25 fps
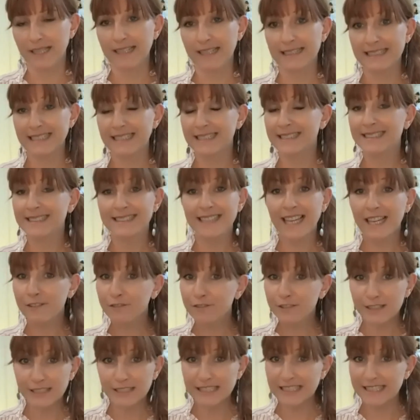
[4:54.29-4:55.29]
and
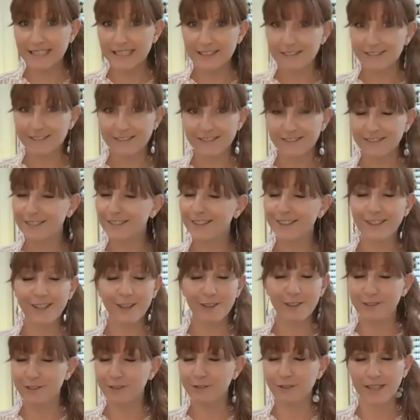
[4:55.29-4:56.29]
definitely
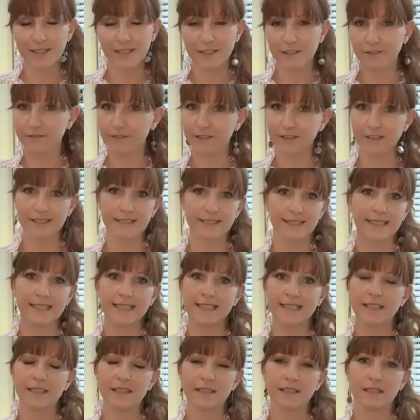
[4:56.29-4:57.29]
not ready for it
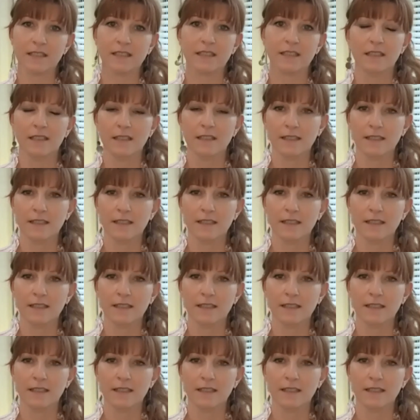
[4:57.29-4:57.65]
either.